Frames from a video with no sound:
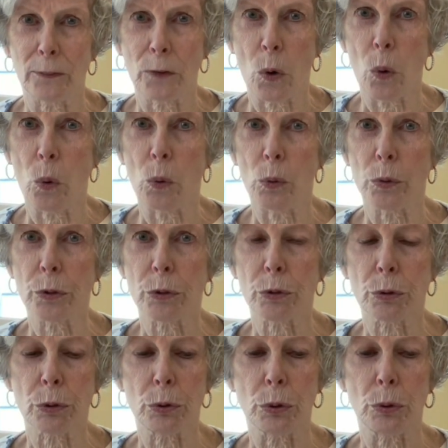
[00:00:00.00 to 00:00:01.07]
holds
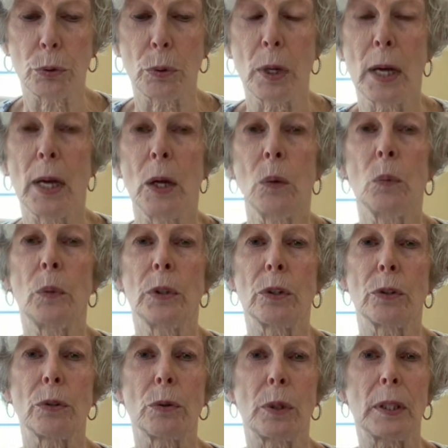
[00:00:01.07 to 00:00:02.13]
true when you're
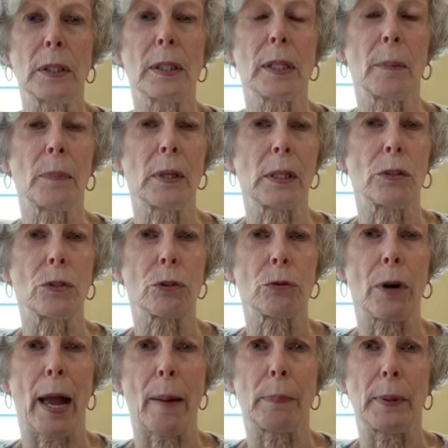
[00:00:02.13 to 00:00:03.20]
doing something
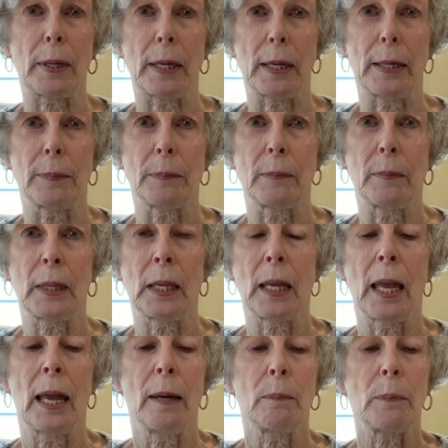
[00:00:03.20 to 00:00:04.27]
scrappy,
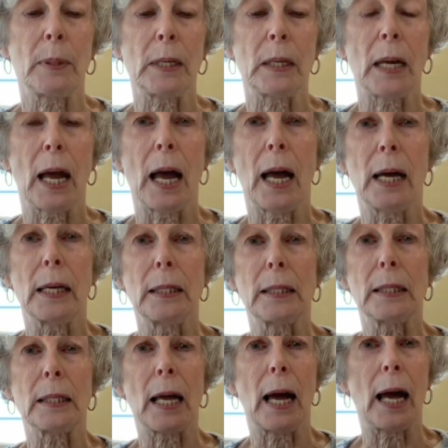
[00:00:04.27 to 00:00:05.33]

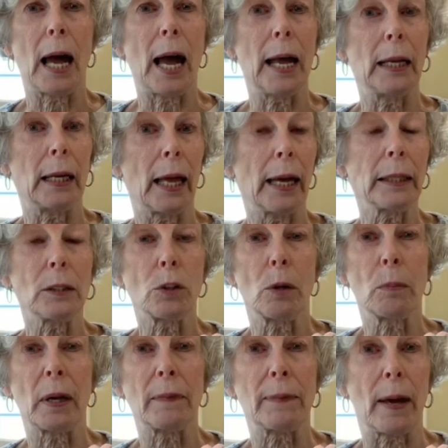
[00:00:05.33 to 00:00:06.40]
because I liked all
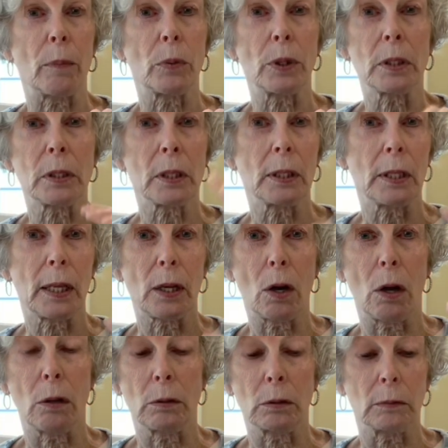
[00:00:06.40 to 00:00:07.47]
my fabrics and they
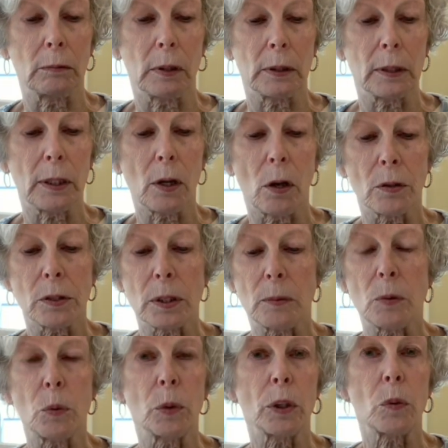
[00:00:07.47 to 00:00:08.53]
all seem to
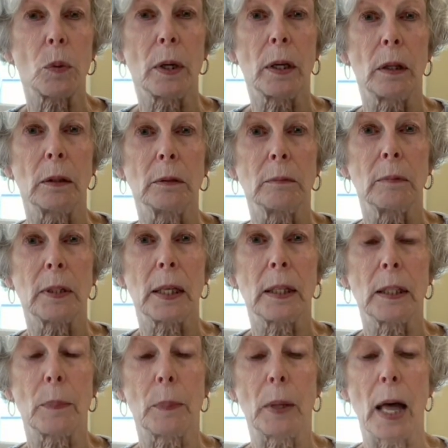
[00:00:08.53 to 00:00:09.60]
work well in
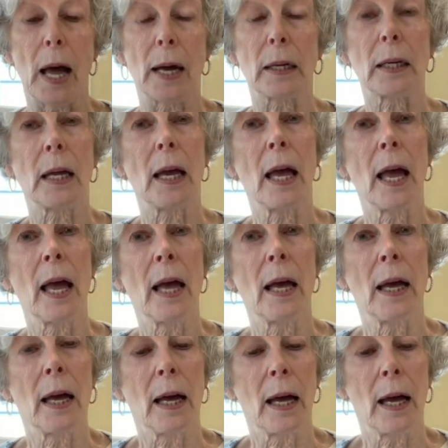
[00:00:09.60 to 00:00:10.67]
the block,
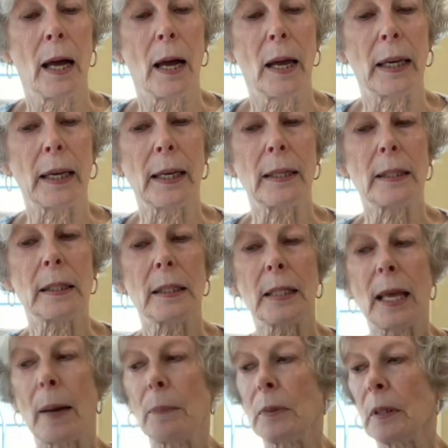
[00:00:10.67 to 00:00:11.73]

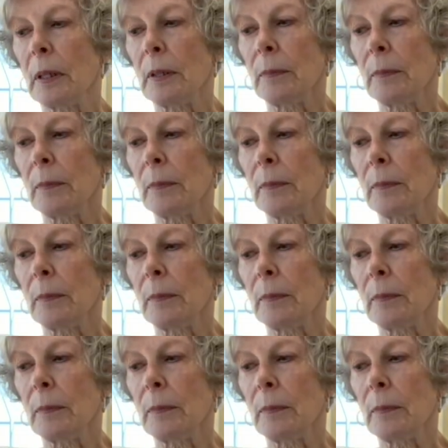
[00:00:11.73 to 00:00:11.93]
except